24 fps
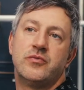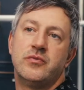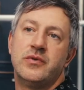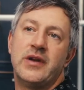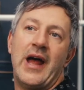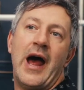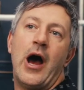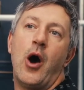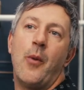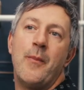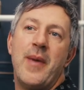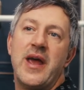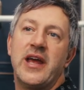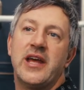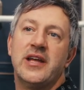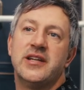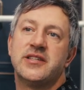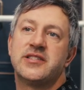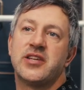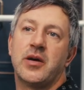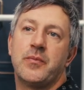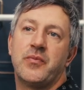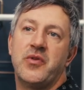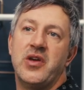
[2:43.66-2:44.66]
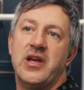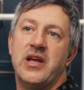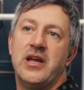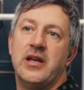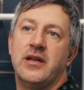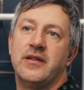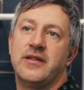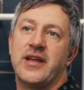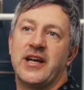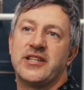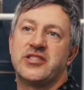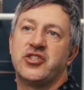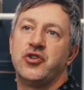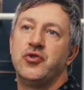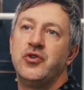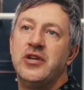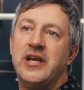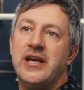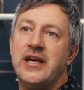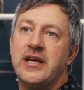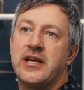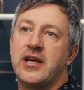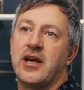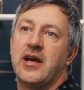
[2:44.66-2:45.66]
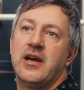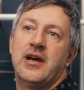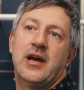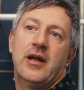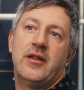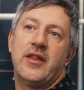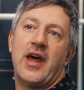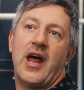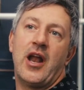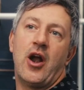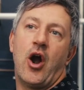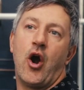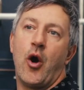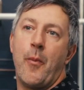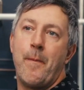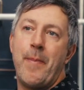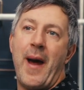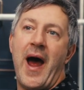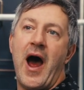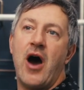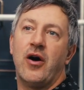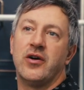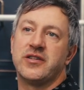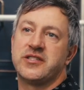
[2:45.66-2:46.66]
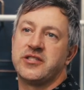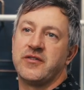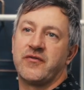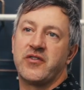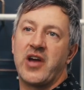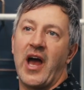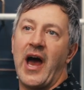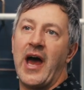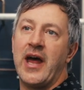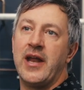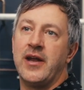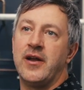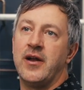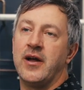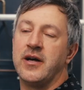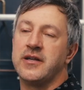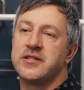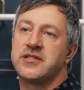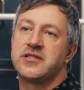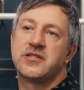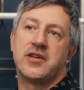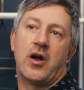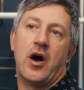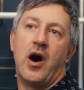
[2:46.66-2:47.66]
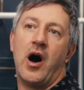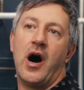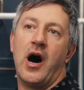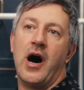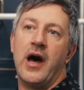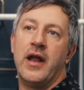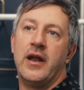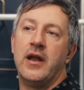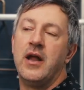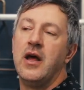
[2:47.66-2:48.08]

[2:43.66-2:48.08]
now making something that's unique and that our palates have guided us on.